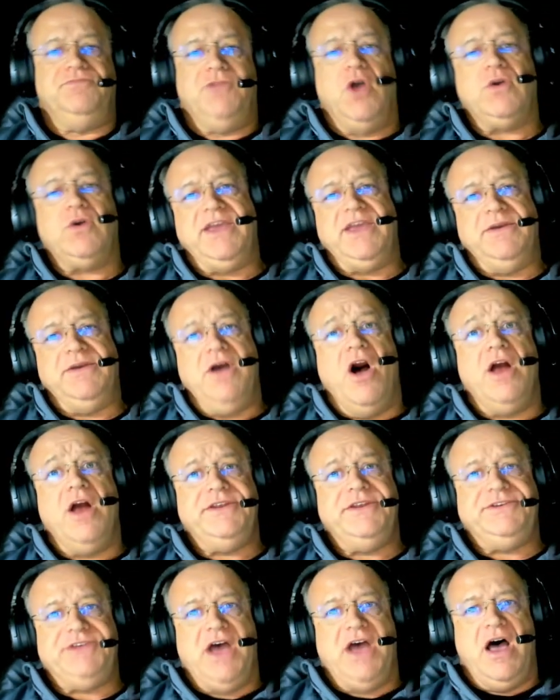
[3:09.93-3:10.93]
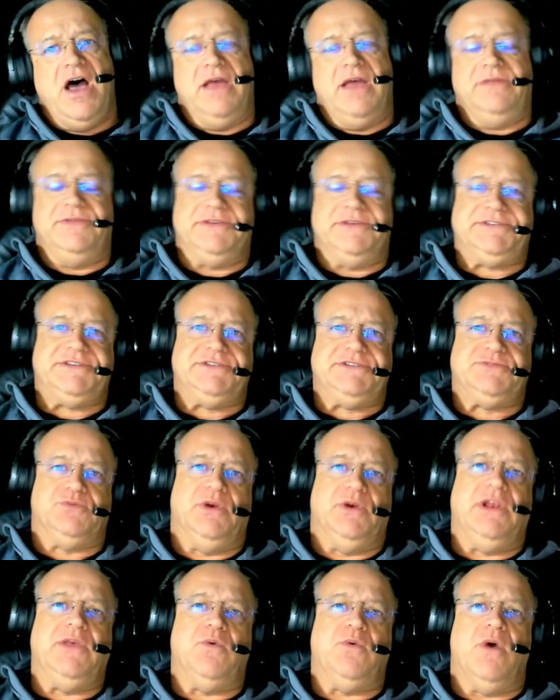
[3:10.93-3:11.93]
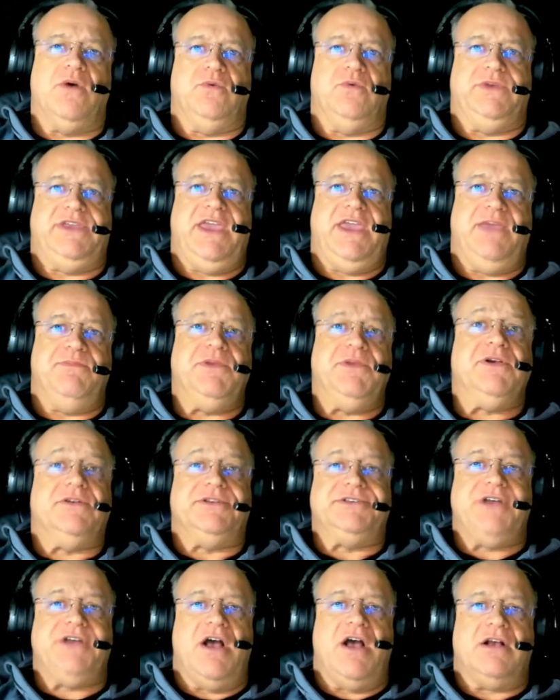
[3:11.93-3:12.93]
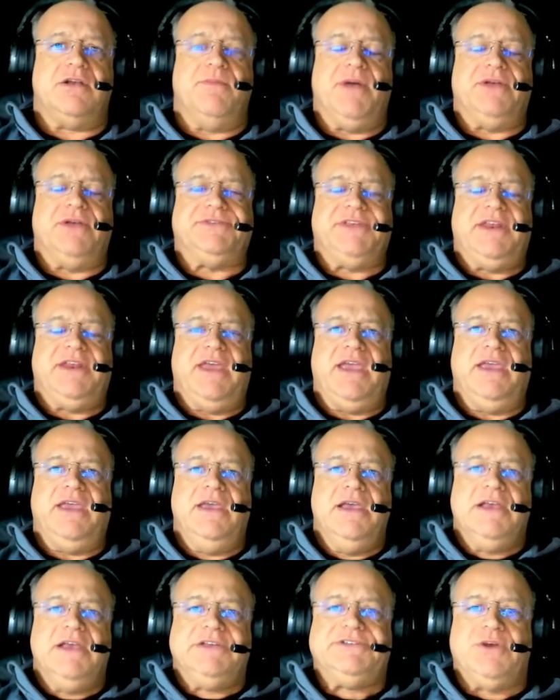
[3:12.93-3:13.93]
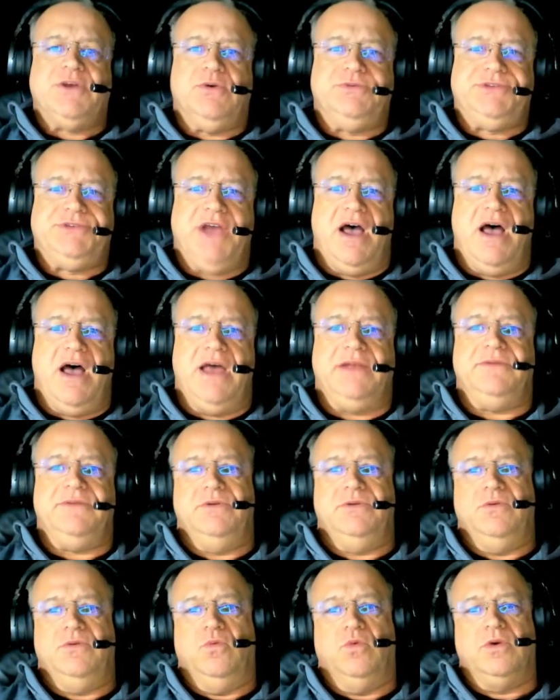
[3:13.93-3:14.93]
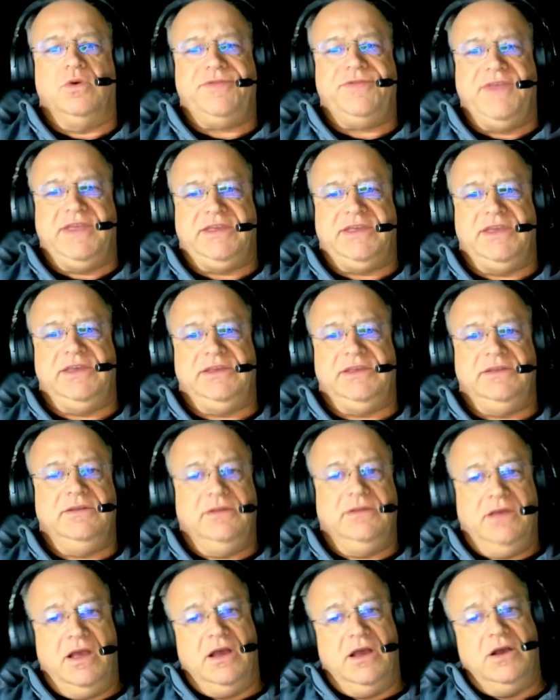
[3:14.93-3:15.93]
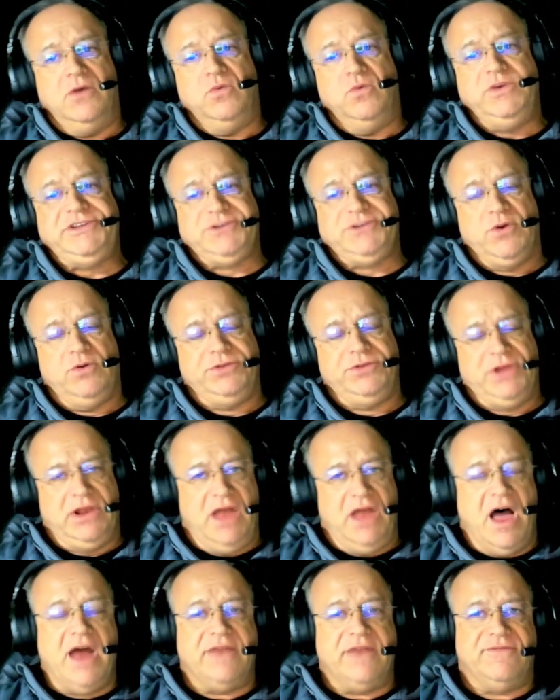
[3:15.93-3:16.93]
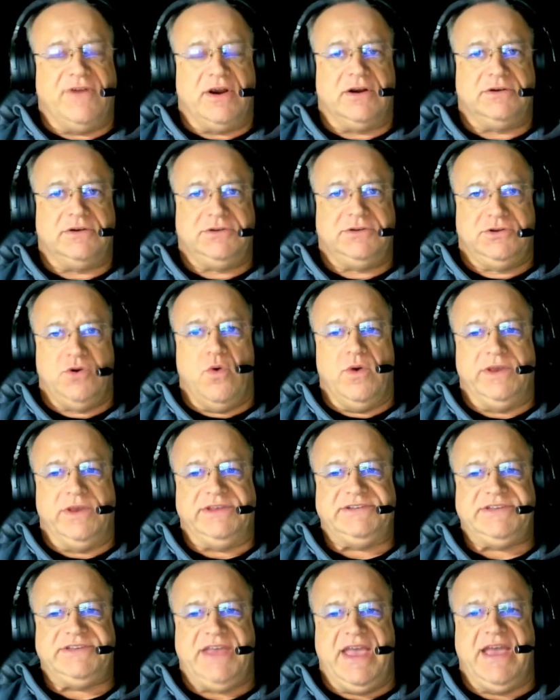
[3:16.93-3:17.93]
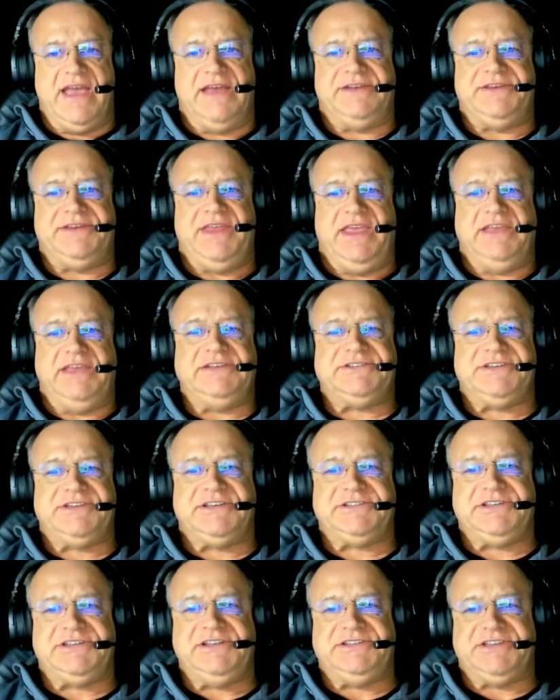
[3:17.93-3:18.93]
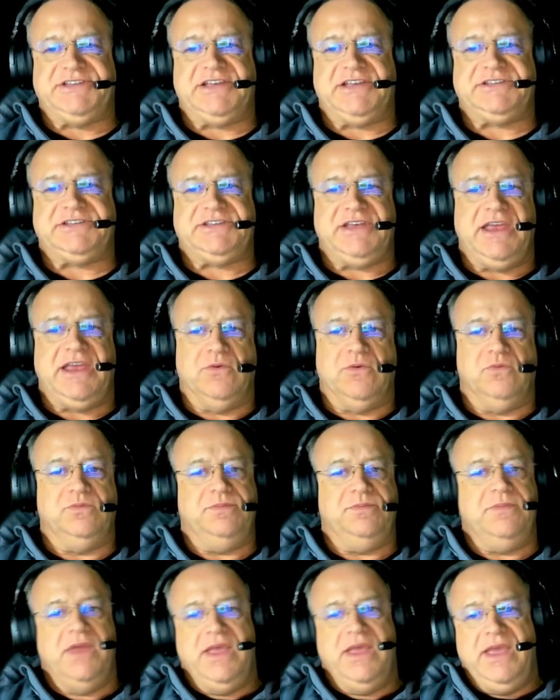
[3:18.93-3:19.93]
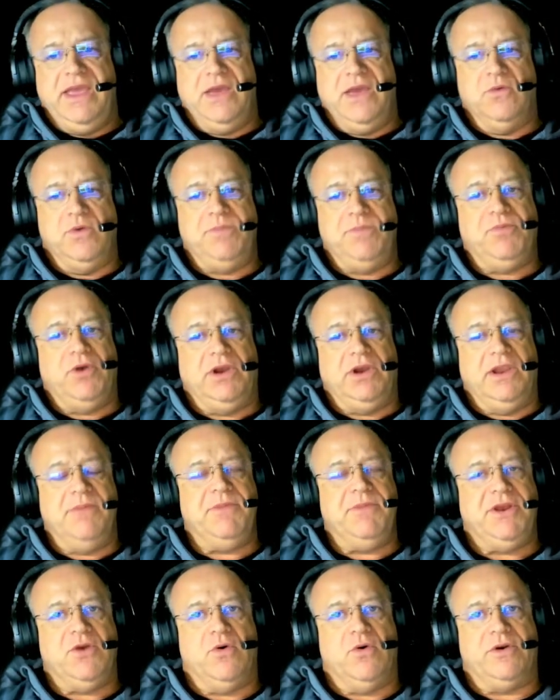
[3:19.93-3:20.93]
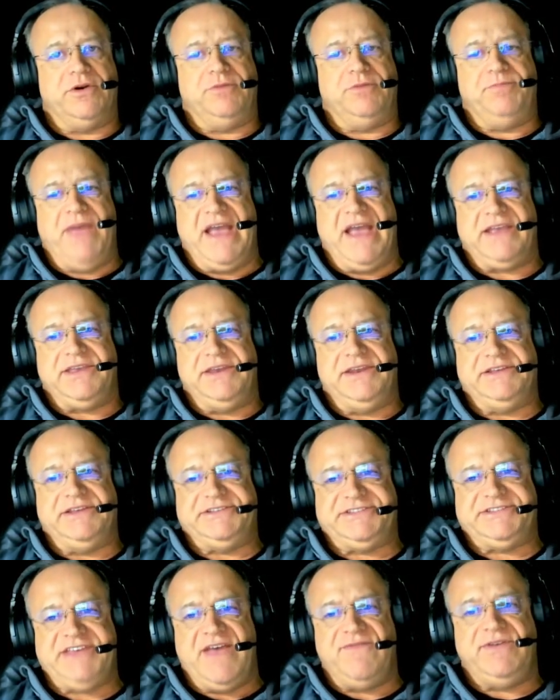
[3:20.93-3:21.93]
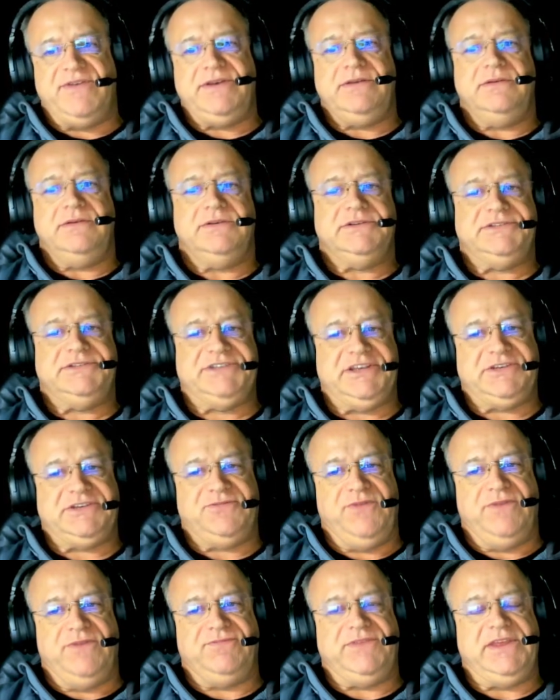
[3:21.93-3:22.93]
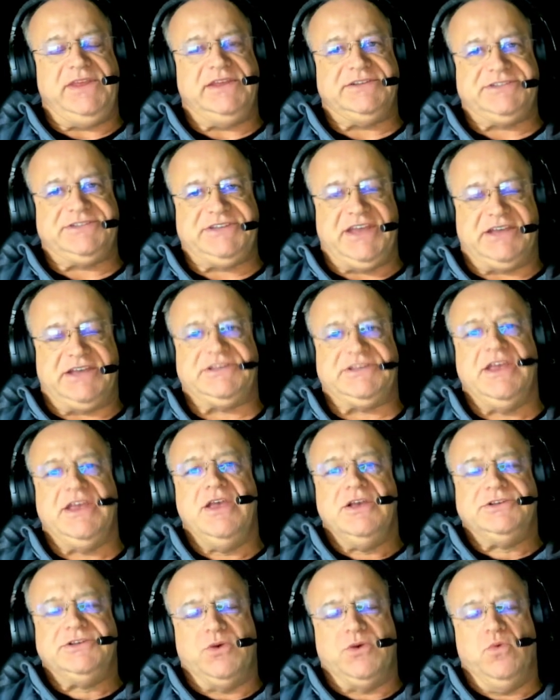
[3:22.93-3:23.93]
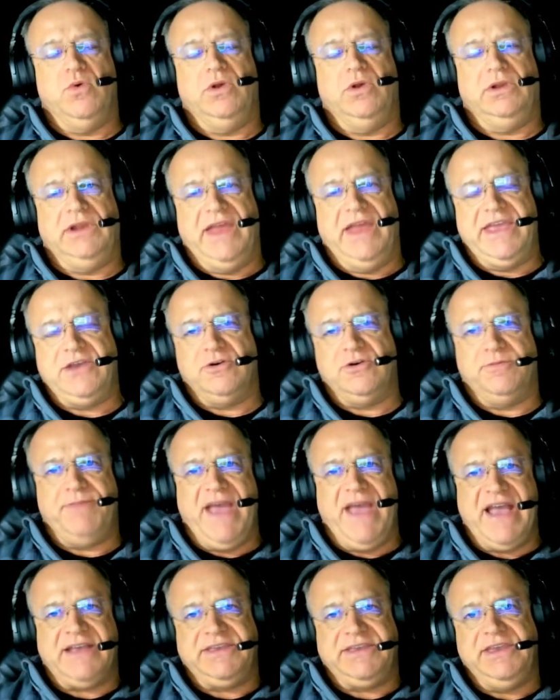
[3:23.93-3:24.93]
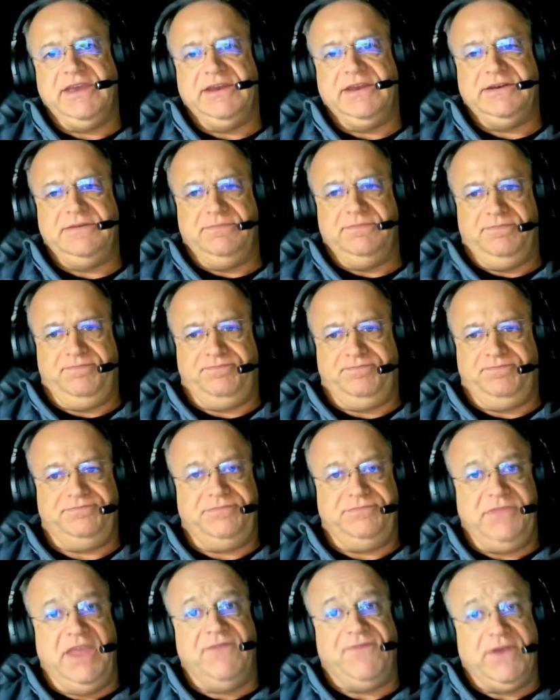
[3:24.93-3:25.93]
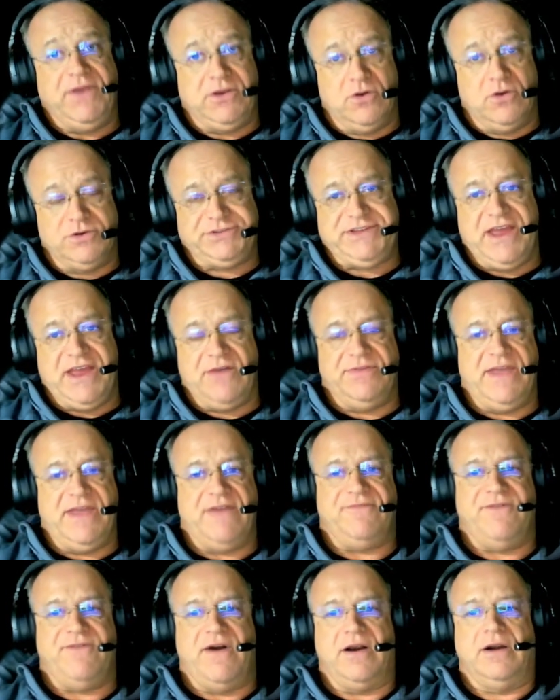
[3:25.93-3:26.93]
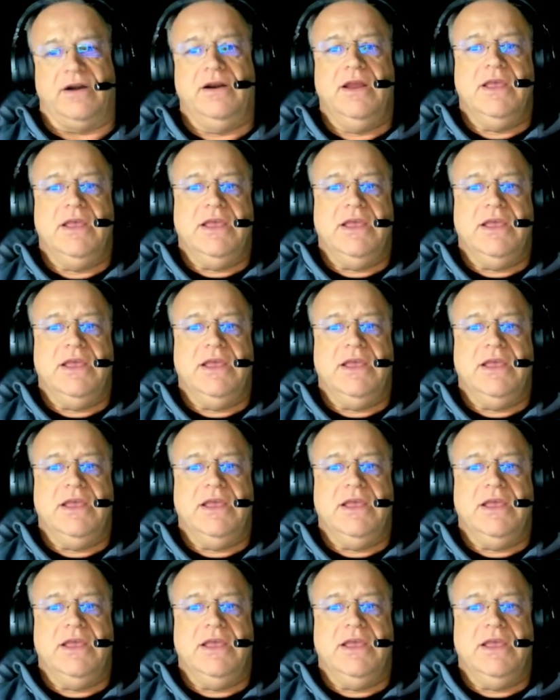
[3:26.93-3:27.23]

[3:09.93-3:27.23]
Okay, on to Dot. This is really what we came here to talk about today. So Dot, we're thinking we sold a lot of our coins at 866, and we put a limit order back in at 7, 650, and 6. So we'll layer back in if it goes down that far.